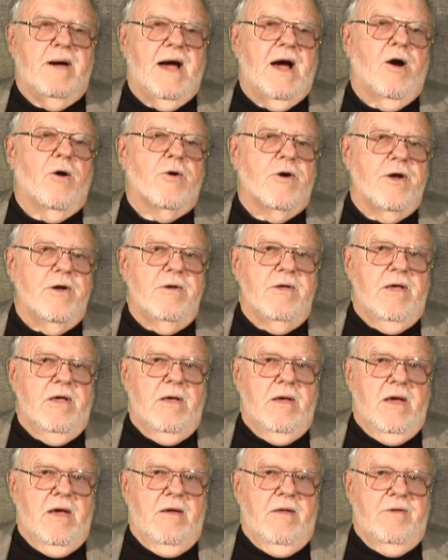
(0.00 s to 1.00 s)
power
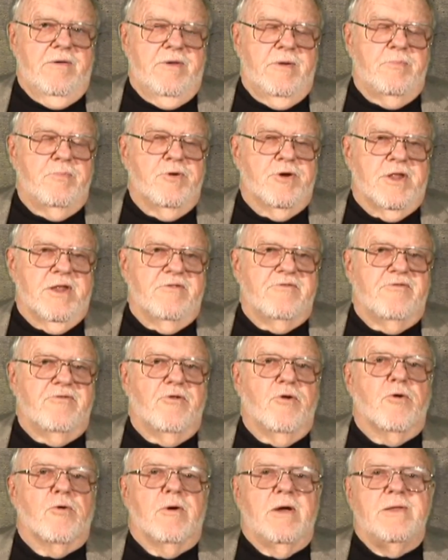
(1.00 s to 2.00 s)
to put it
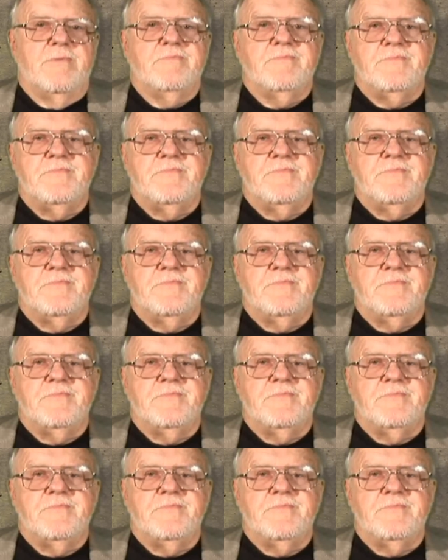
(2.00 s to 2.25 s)
forward.